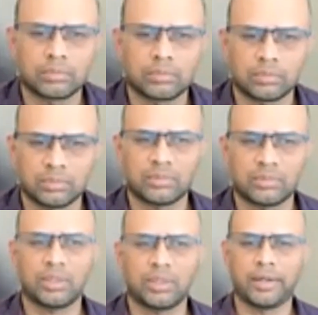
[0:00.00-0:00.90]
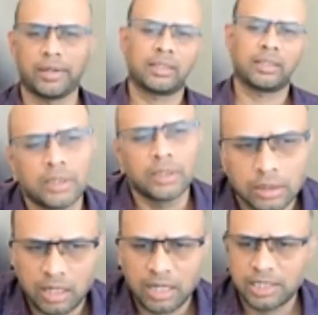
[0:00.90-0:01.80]
Got it. Thank you. So
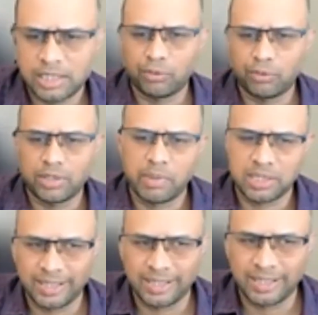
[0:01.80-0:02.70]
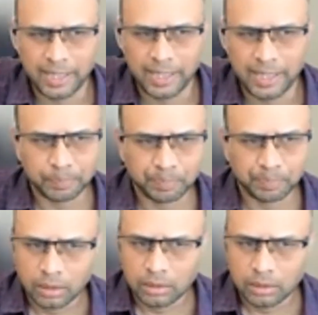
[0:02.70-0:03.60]
let's shift towards personal side.
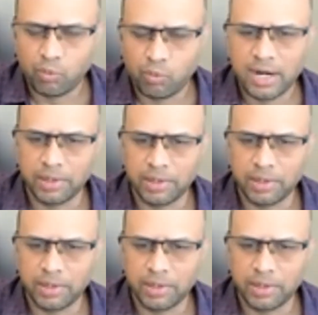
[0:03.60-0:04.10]
So